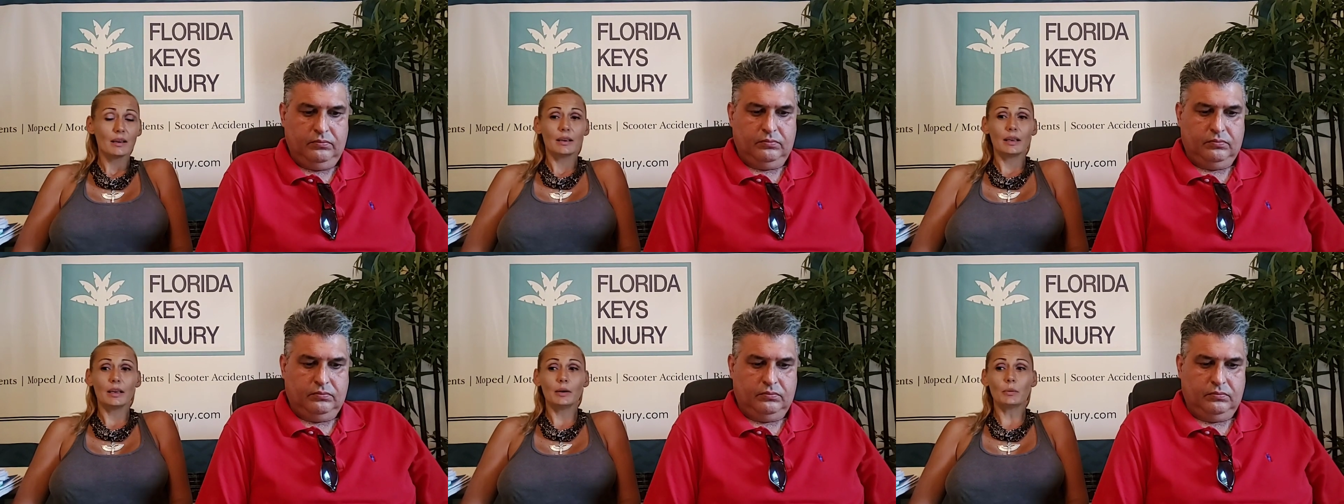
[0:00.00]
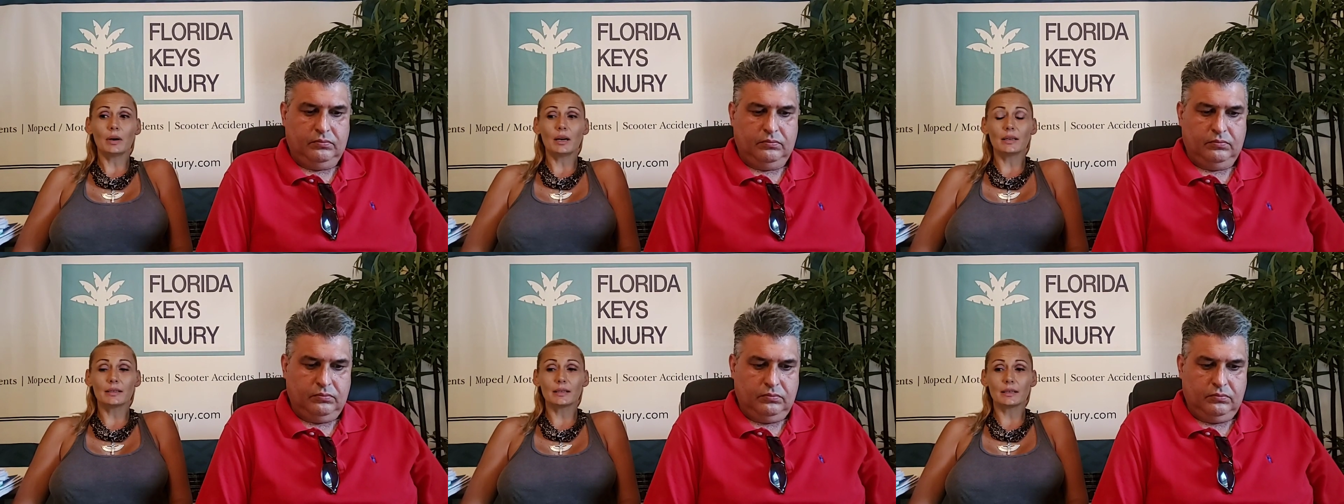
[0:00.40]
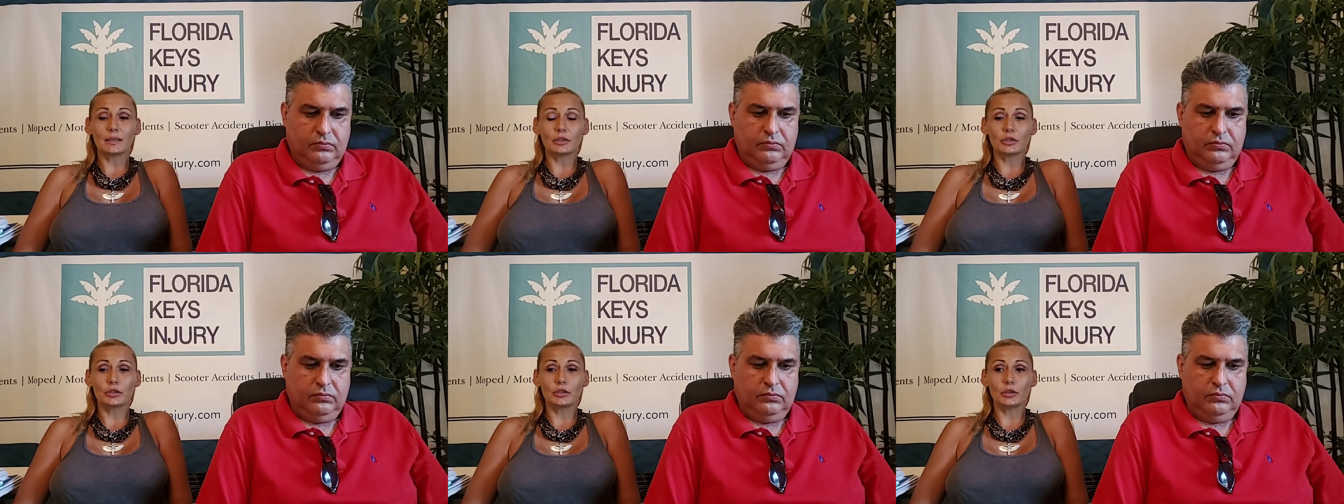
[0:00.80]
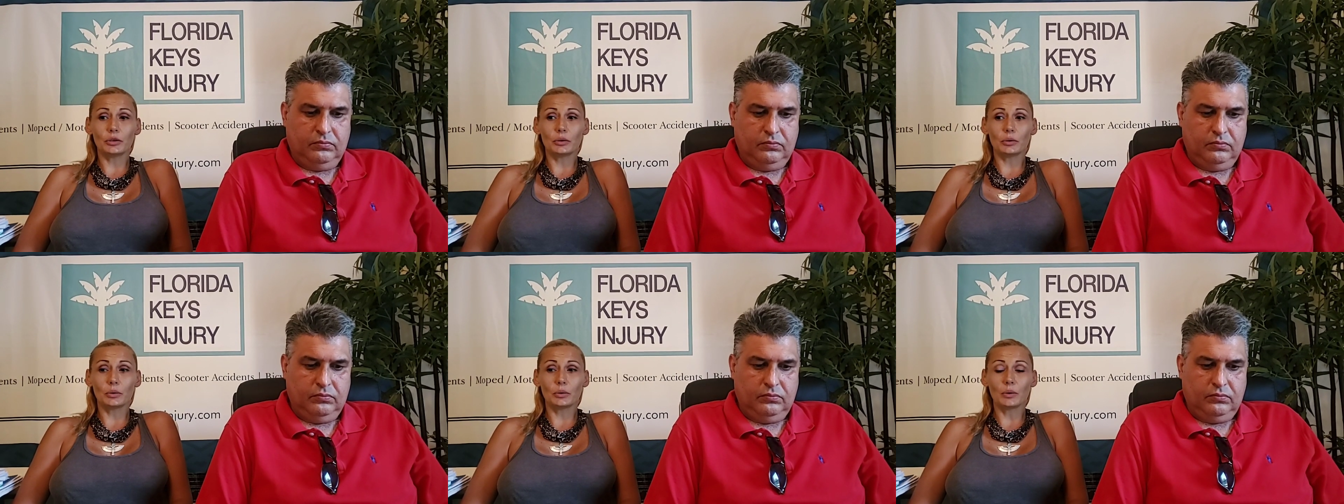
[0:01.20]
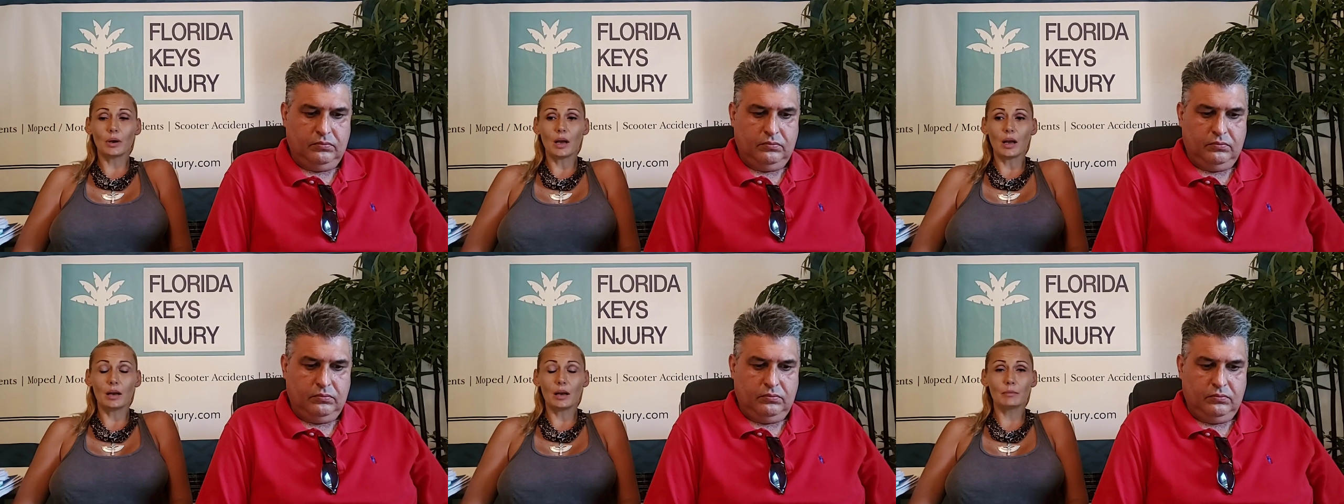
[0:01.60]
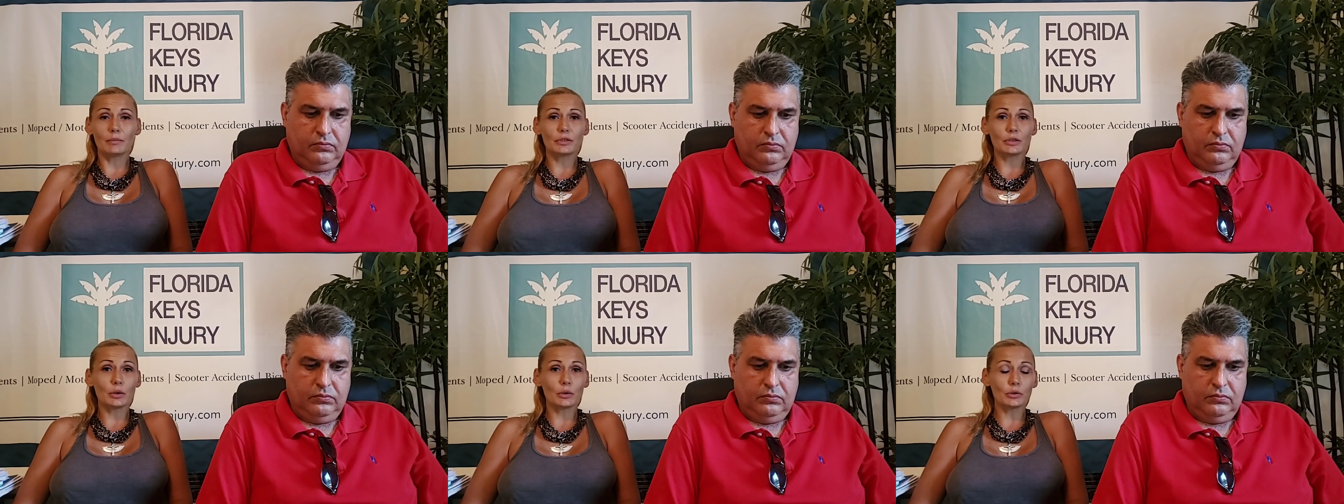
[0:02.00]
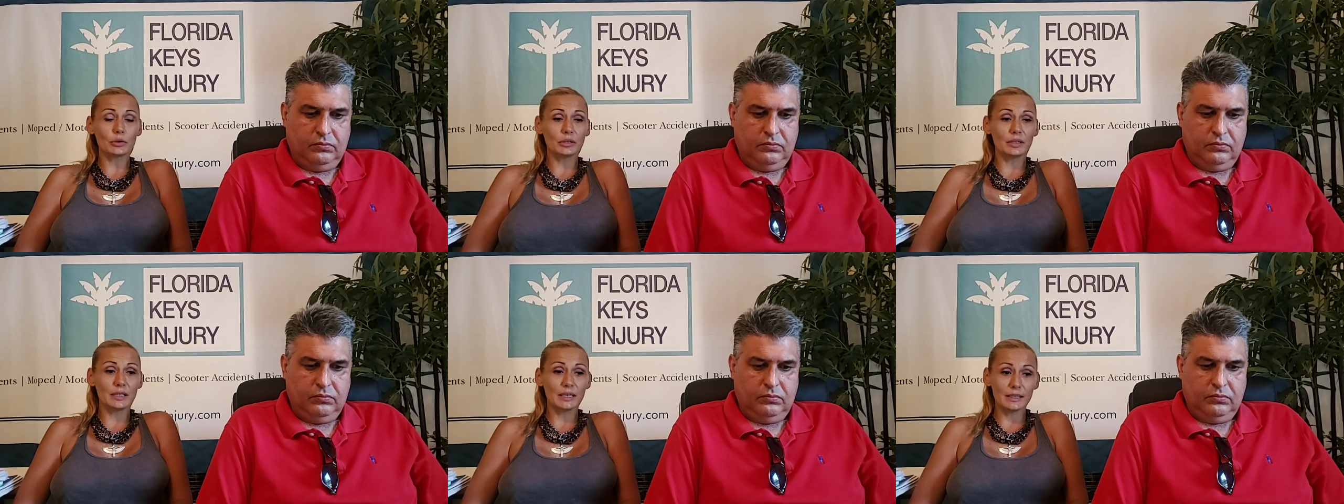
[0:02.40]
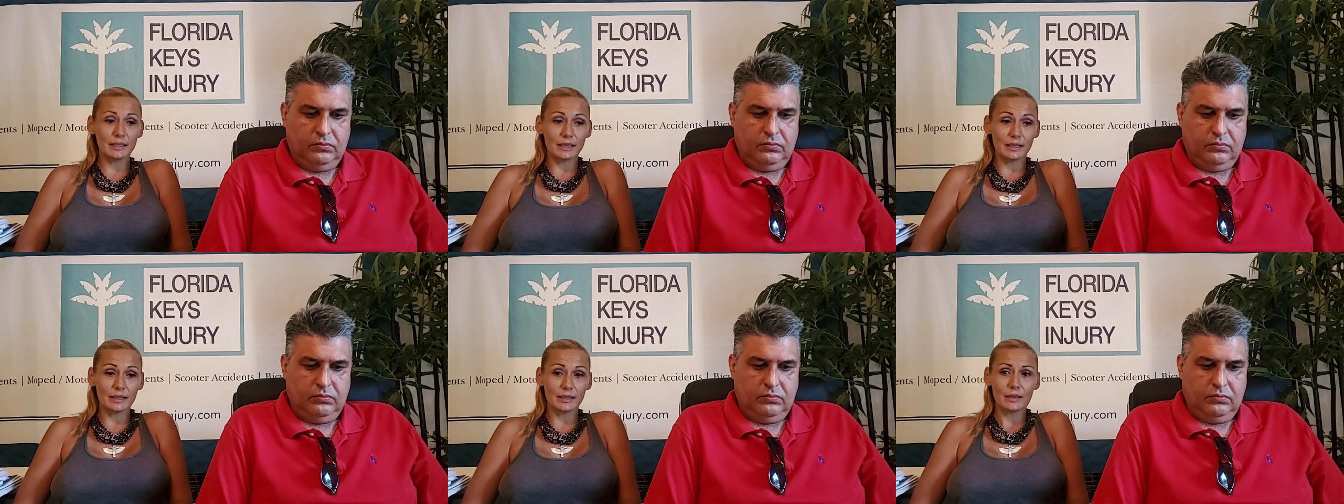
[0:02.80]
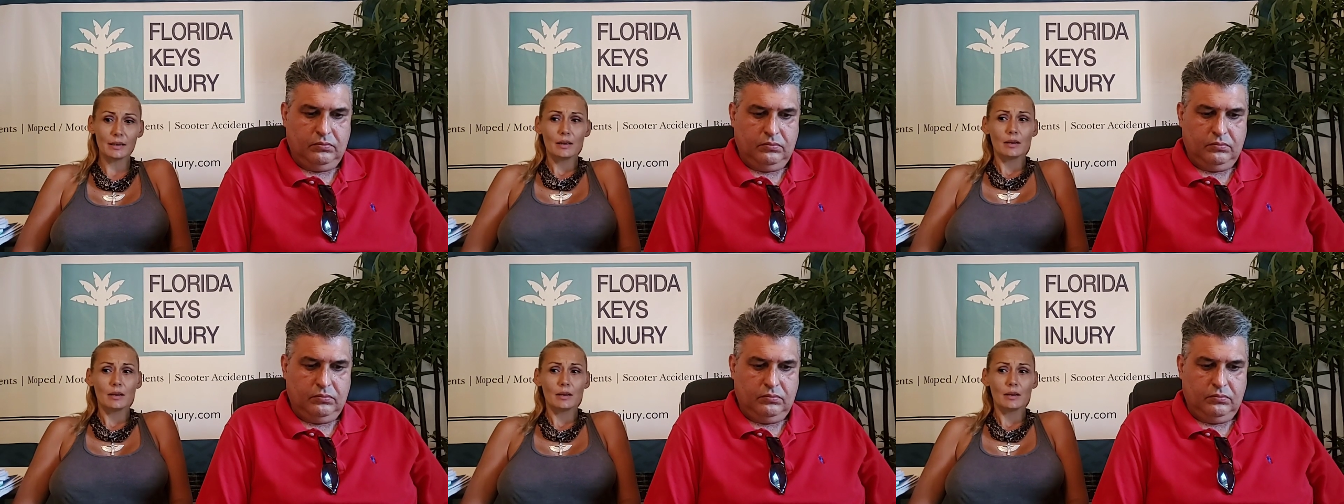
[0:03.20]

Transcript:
Speaker 1: He wants us to social distance,